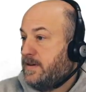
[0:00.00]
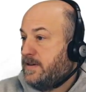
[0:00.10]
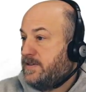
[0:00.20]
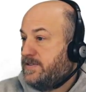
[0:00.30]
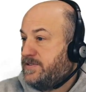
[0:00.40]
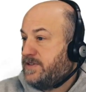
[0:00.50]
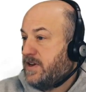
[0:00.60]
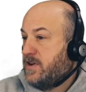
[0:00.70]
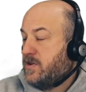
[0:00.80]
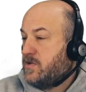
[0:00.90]

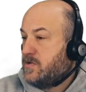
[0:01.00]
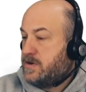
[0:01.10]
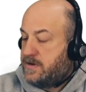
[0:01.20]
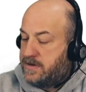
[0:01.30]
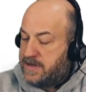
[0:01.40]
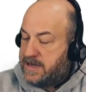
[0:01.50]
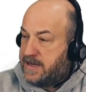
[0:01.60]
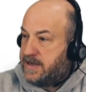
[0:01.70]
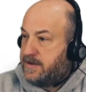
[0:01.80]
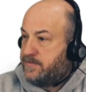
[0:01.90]
So
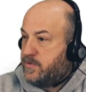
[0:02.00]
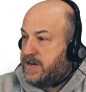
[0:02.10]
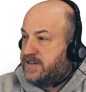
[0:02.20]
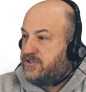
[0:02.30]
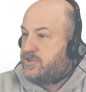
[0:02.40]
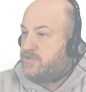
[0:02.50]
we got 2